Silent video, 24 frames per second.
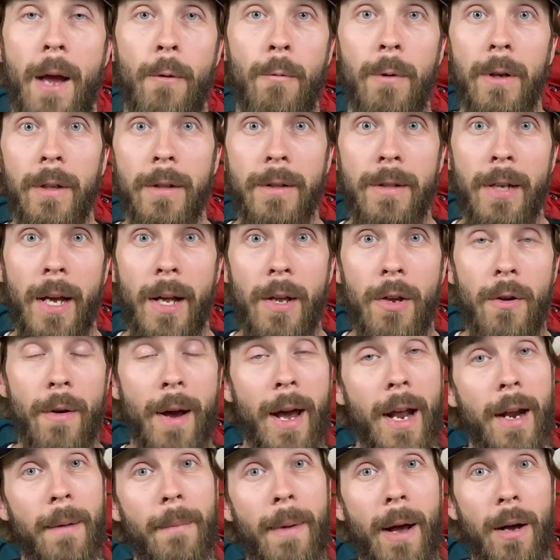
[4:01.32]
will tell you
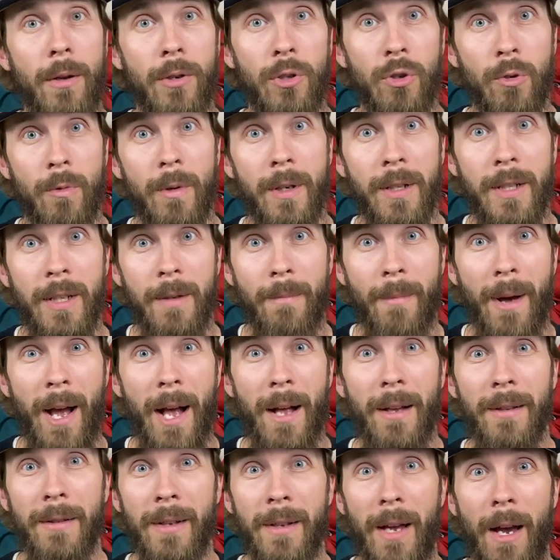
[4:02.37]
at about 20
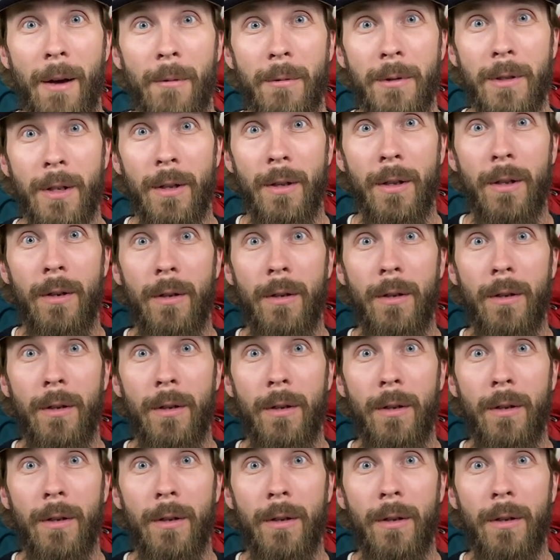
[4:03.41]
miles, I was a little